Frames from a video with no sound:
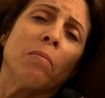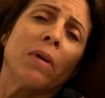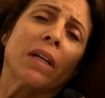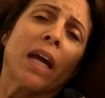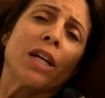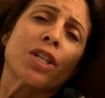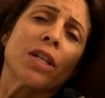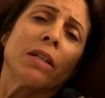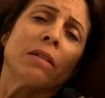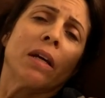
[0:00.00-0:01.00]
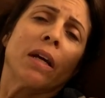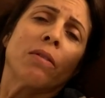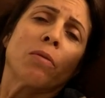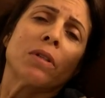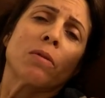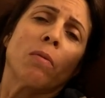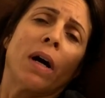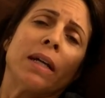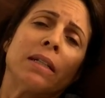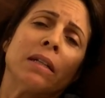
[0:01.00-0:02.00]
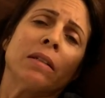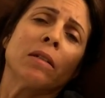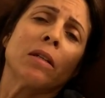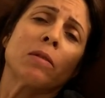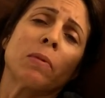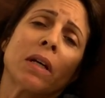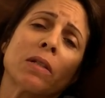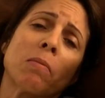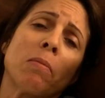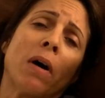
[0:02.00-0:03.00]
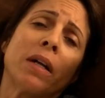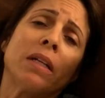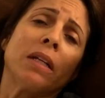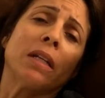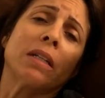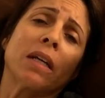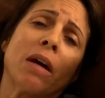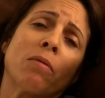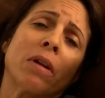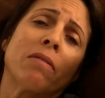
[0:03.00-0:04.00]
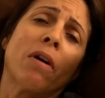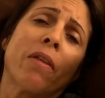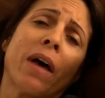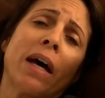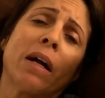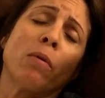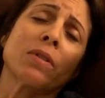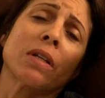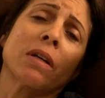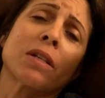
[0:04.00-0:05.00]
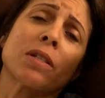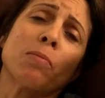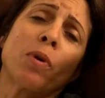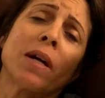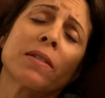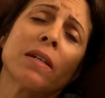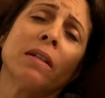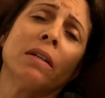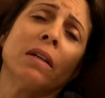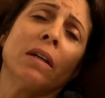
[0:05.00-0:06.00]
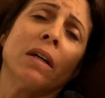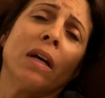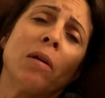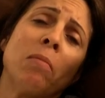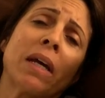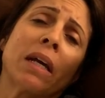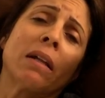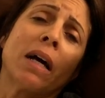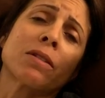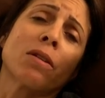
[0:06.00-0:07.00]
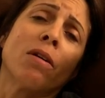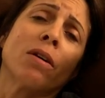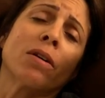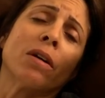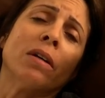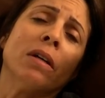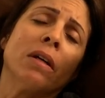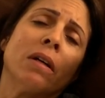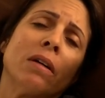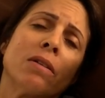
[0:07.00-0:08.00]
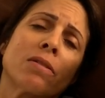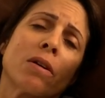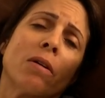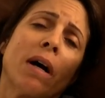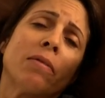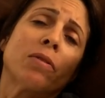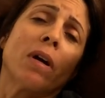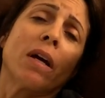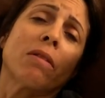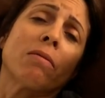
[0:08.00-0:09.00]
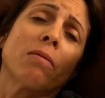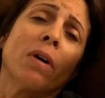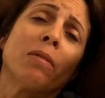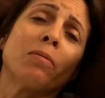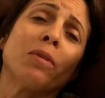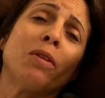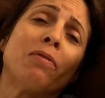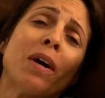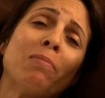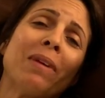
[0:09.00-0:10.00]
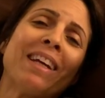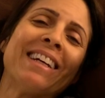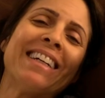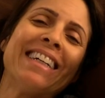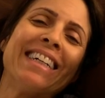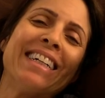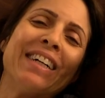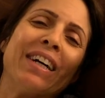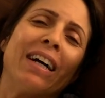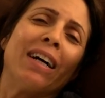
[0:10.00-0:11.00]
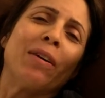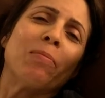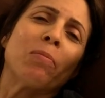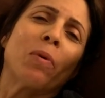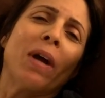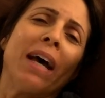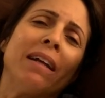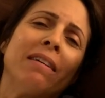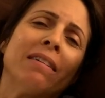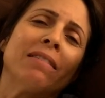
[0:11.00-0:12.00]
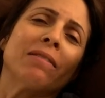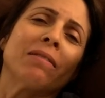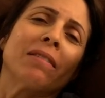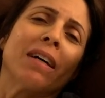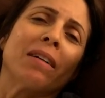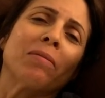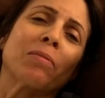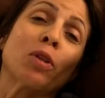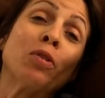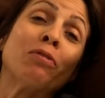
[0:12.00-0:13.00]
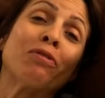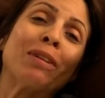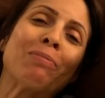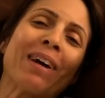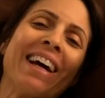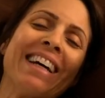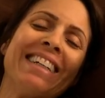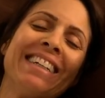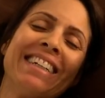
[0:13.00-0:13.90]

medication and the reason why I didn't is because my body needed to get rid of all that. I wasn't going to suppress it and make it last longer. So after I, uh, you fed me um, bread, um, gluten-free bread,